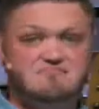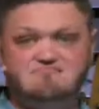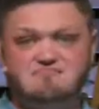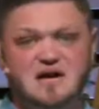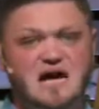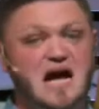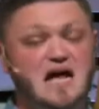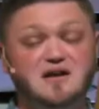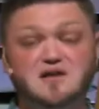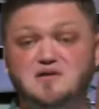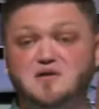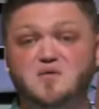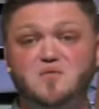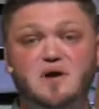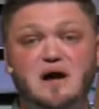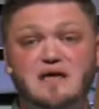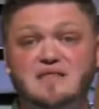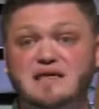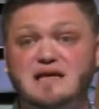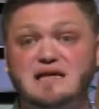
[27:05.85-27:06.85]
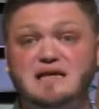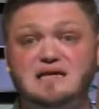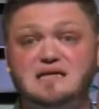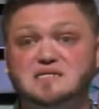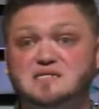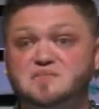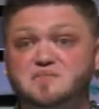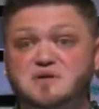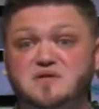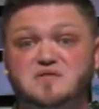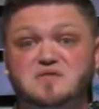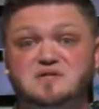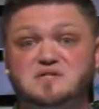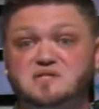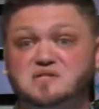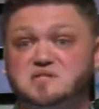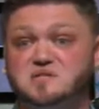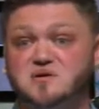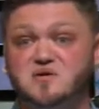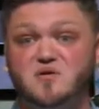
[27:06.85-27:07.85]
I don't know why that is, but
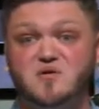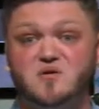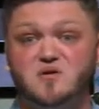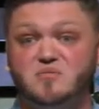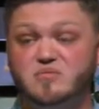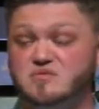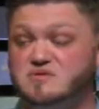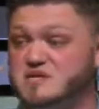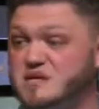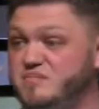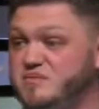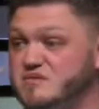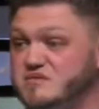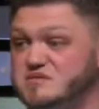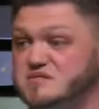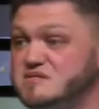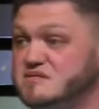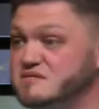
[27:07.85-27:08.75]
Christians are horrible tippers.